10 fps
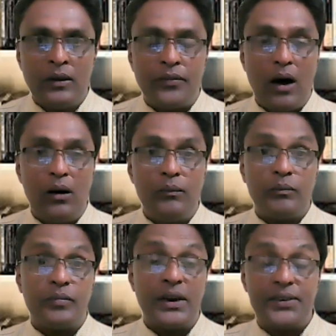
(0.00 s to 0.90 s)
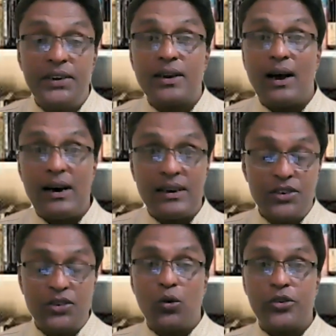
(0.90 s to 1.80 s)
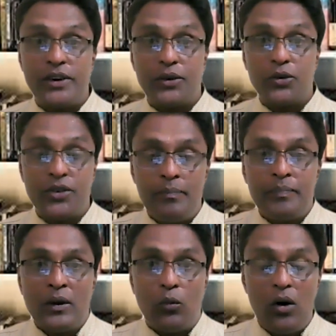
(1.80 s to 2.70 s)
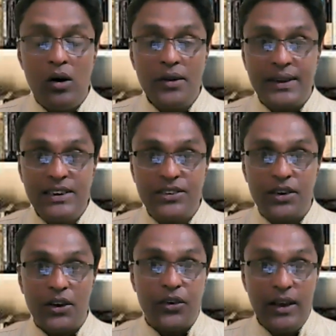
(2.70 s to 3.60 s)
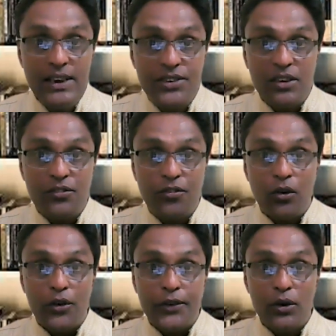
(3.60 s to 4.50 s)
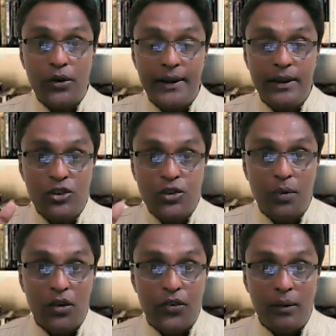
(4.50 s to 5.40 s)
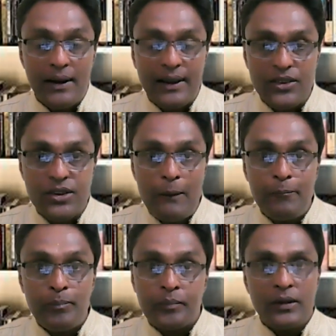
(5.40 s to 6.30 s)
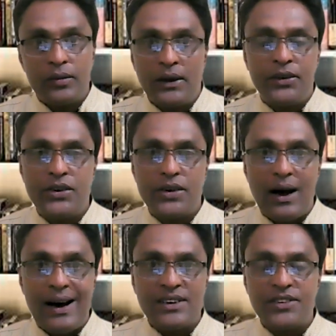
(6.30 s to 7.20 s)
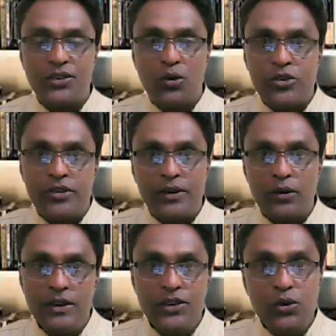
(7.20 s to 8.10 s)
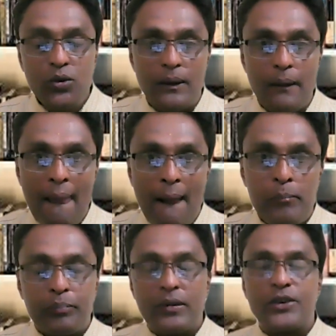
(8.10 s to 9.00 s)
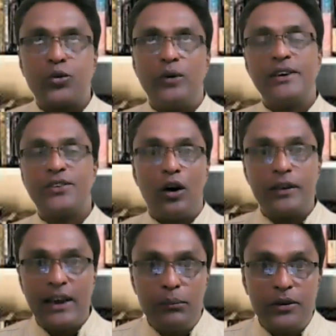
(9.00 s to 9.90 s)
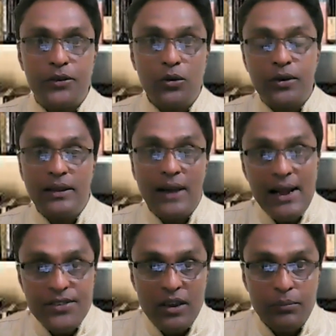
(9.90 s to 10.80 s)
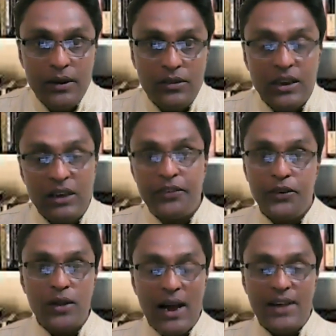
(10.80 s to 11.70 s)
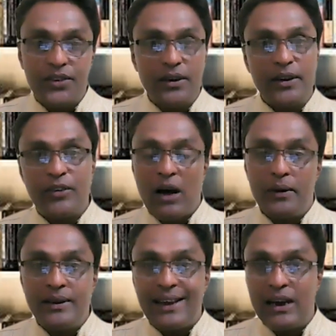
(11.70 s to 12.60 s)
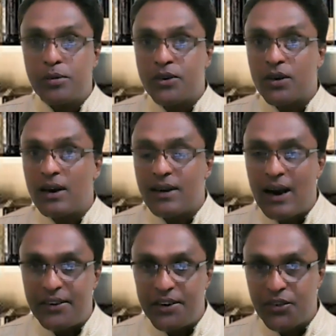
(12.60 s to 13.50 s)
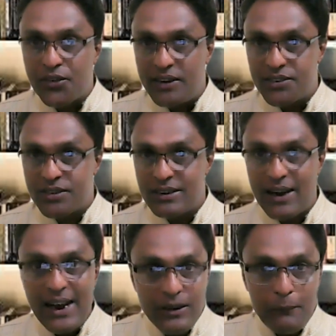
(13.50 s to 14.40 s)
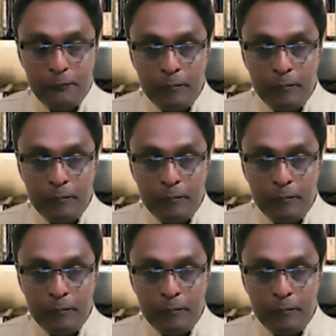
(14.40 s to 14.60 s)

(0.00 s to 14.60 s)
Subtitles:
Now, the teacher asks this question to him, "What is the reason for your reduced performance?" The teacher asks this question to the student. The student is not able to tell the answer because if he knew the answer, he would have been able to cut 100 trees, right?